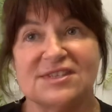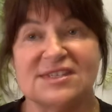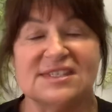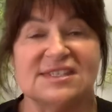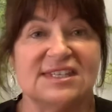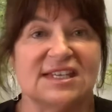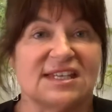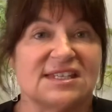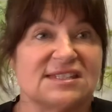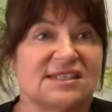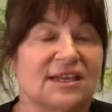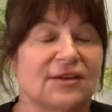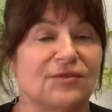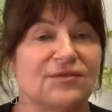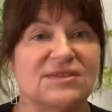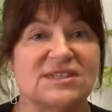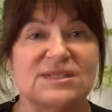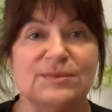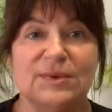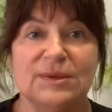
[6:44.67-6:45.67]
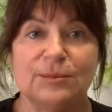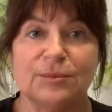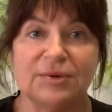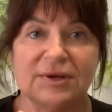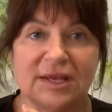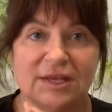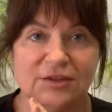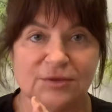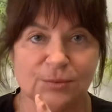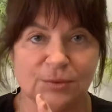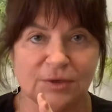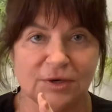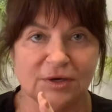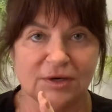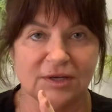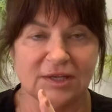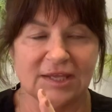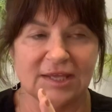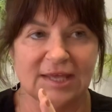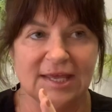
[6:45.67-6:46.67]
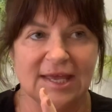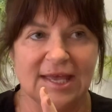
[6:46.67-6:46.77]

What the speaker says: and 6,000 has been breath work.